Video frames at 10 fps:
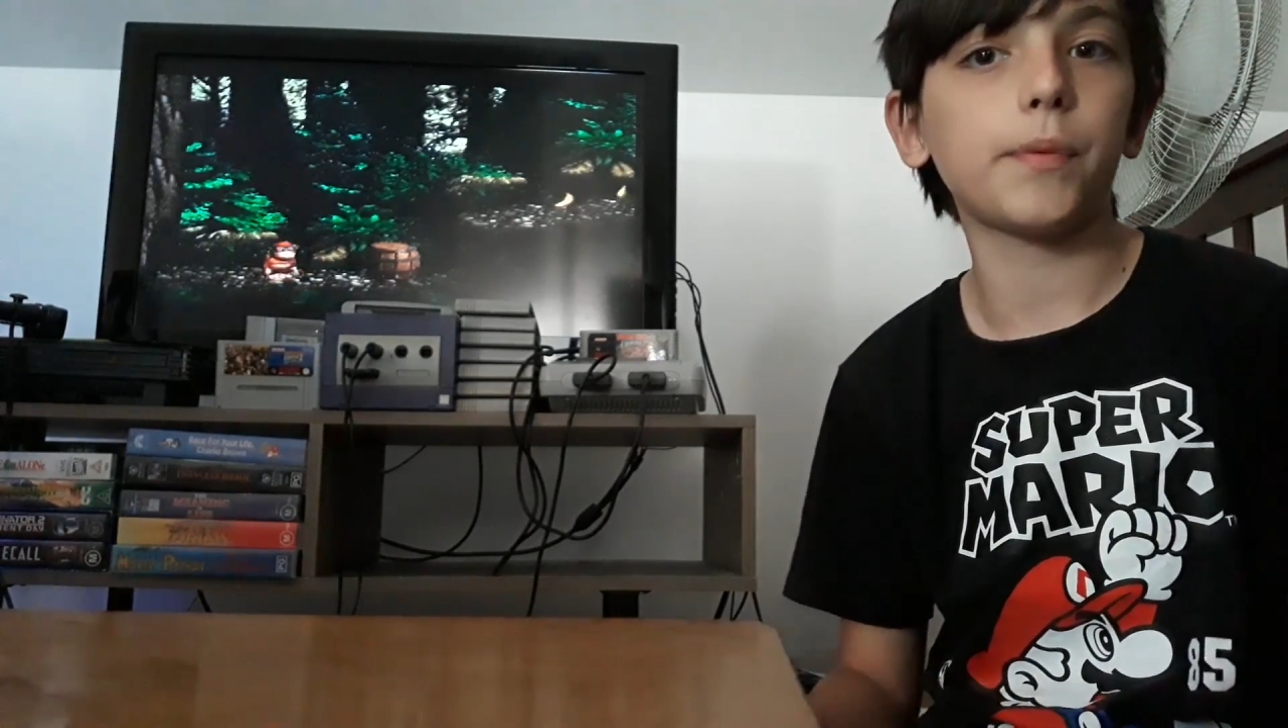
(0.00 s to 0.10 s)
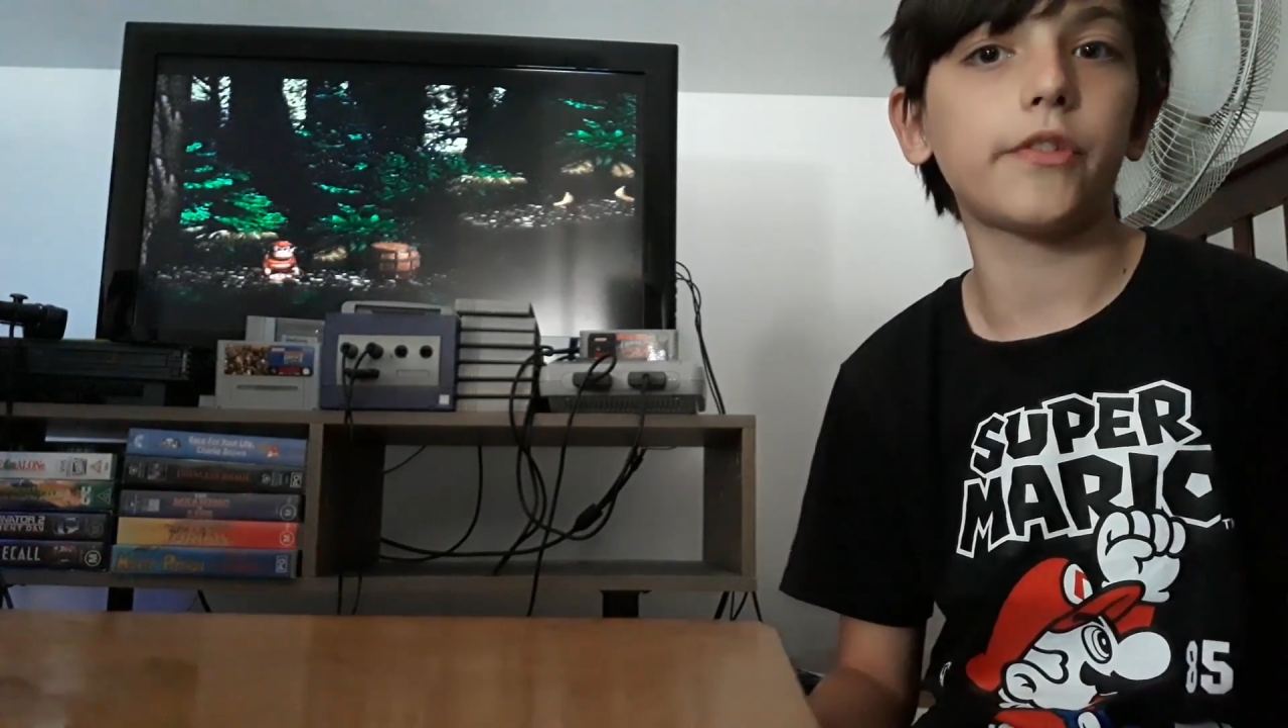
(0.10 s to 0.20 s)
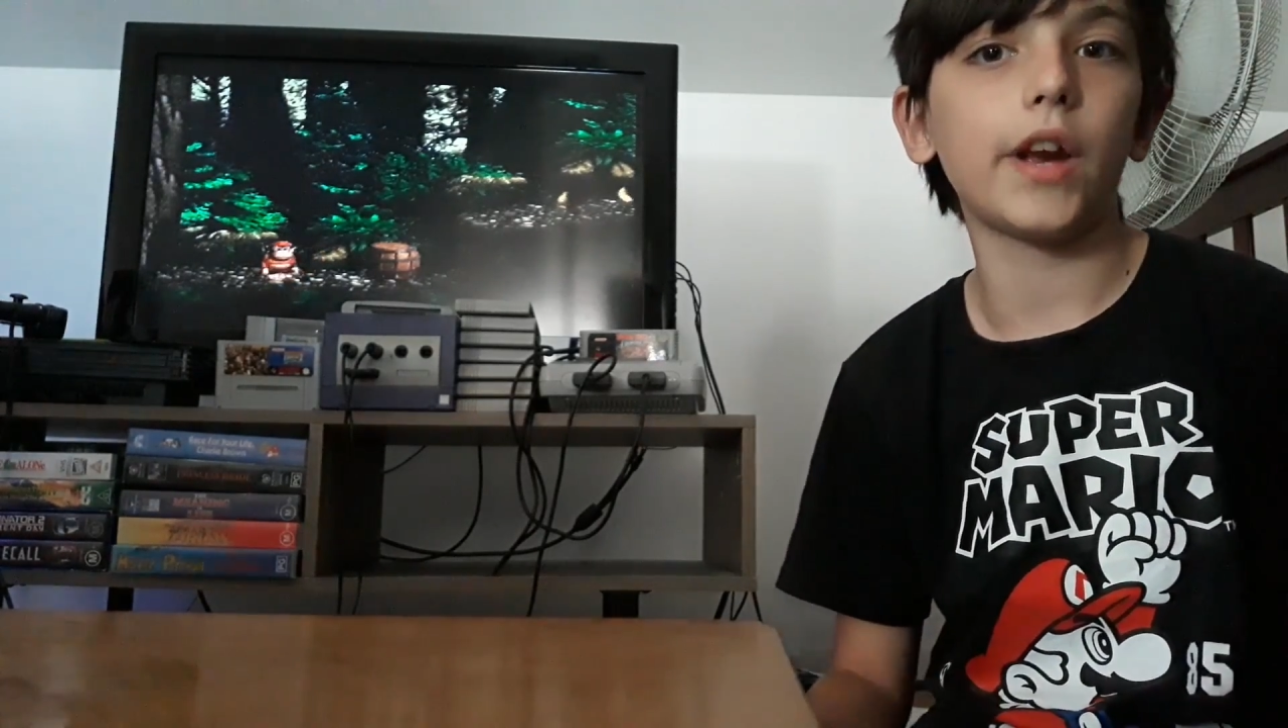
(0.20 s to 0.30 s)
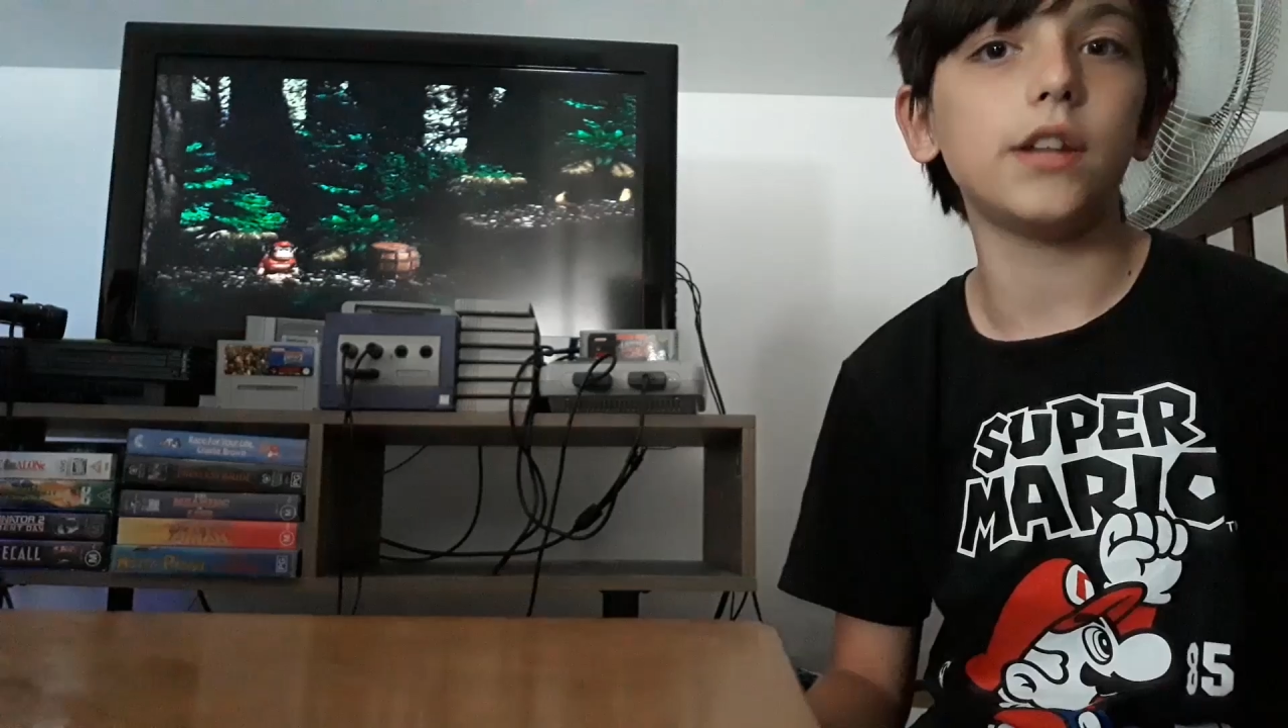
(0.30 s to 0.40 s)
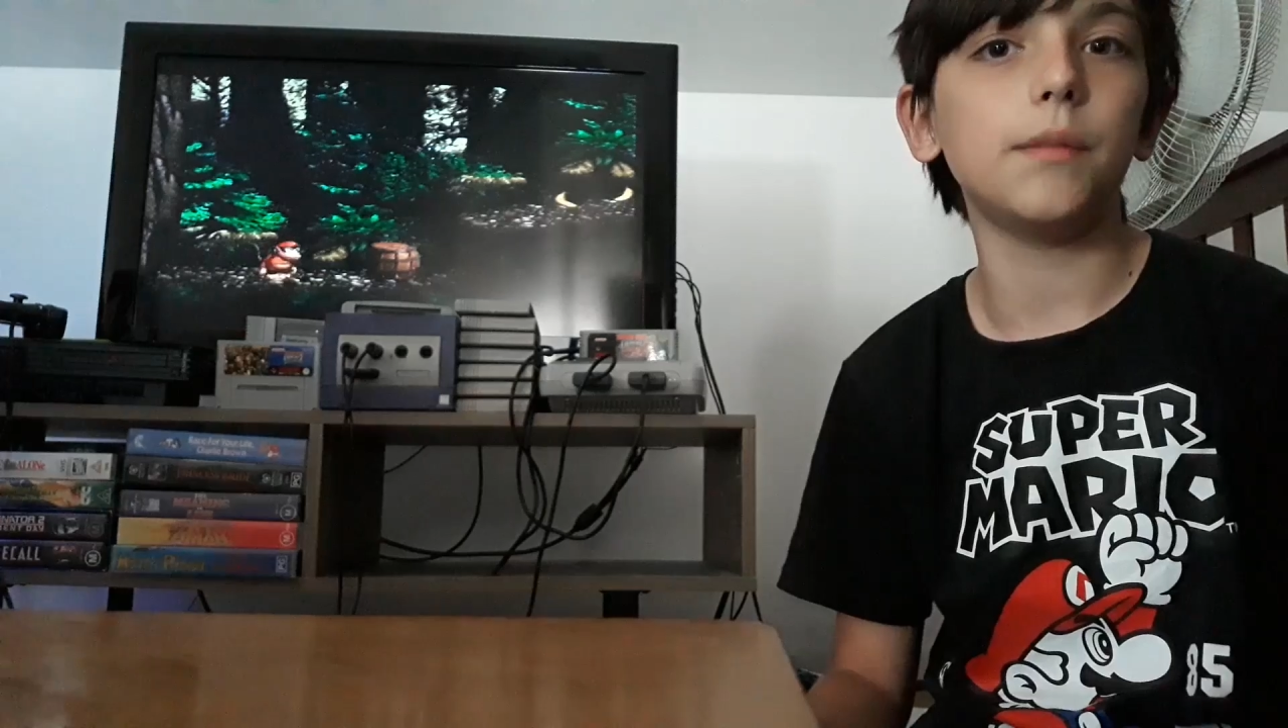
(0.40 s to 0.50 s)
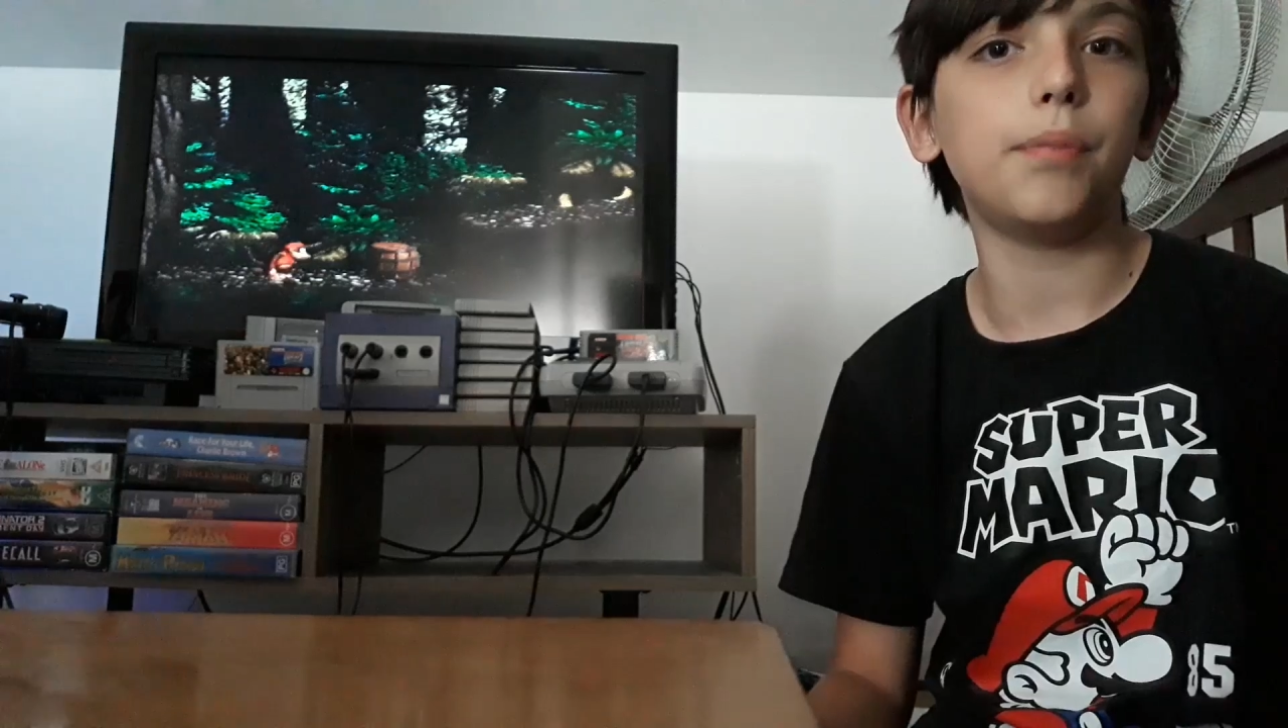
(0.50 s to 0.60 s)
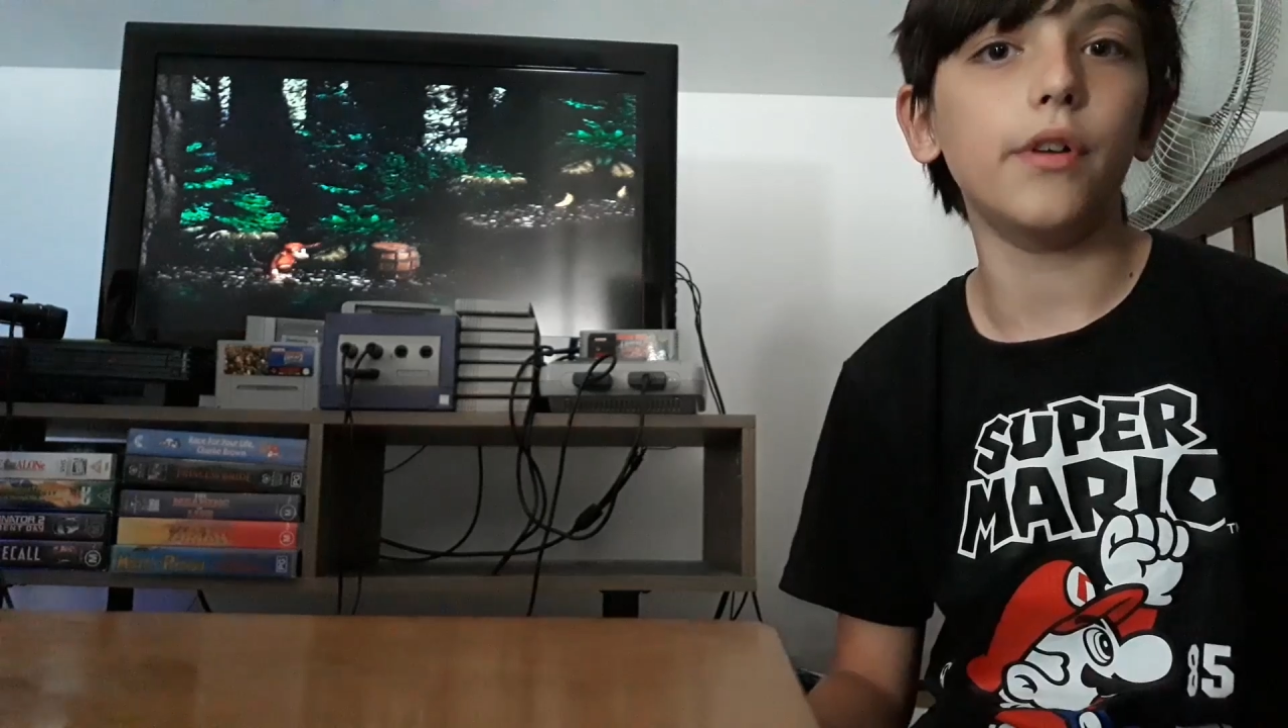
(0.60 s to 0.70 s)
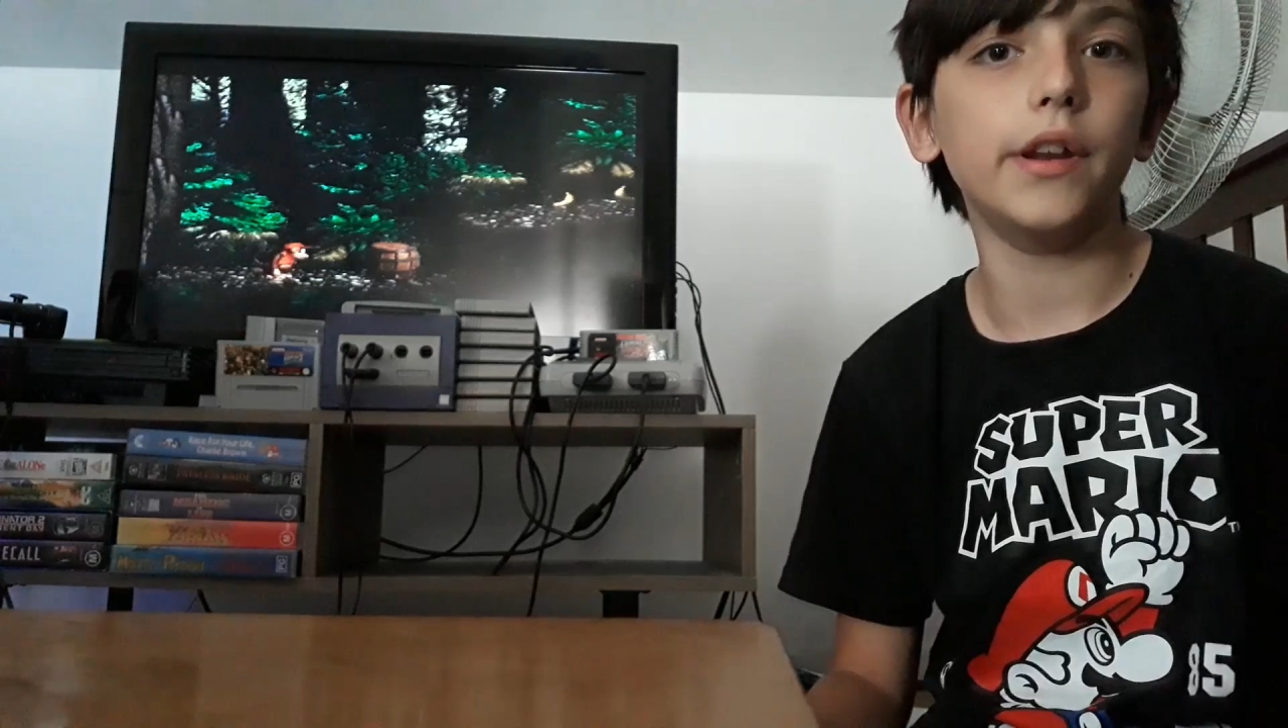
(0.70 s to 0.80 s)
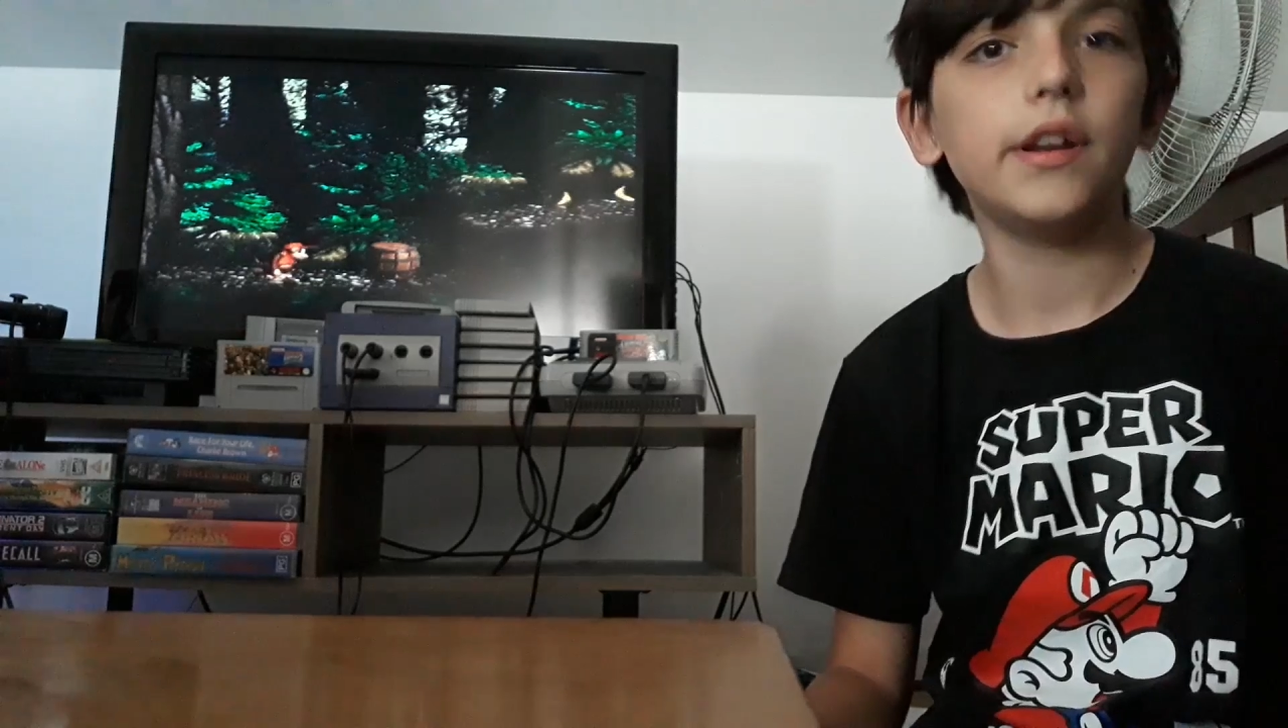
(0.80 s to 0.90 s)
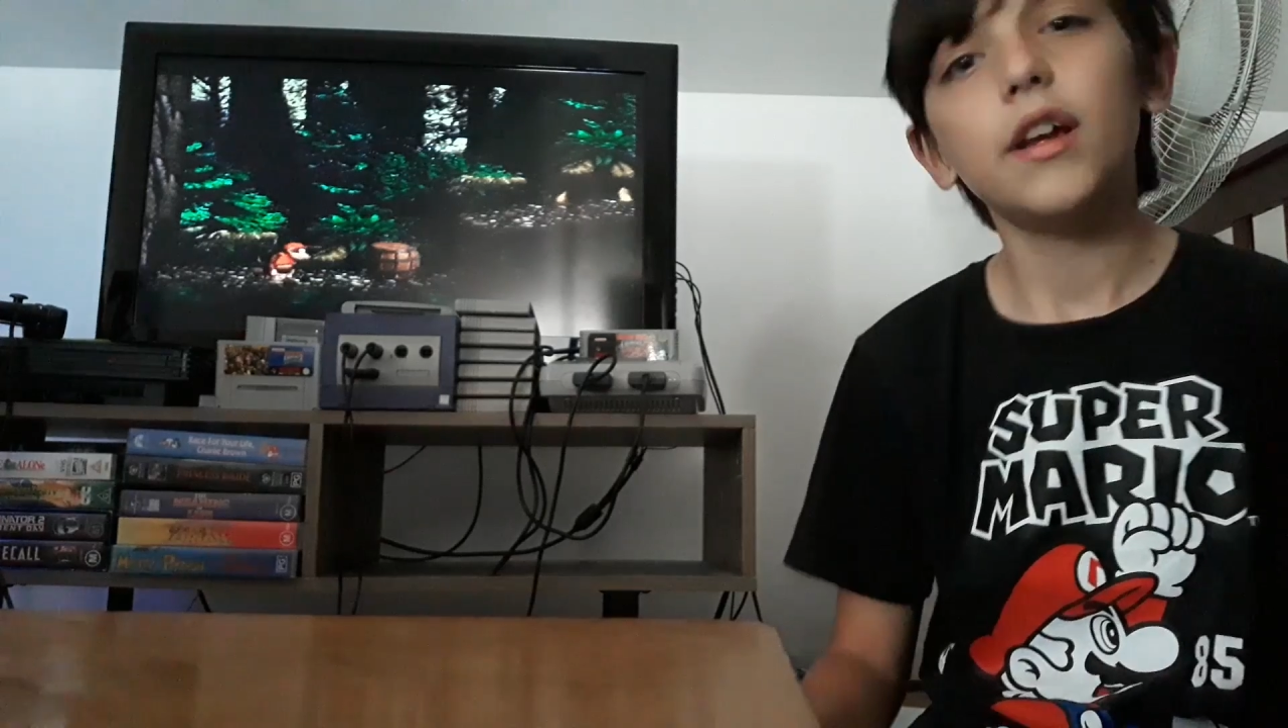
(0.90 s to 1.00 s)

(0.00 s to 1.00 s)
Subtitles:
beside the point.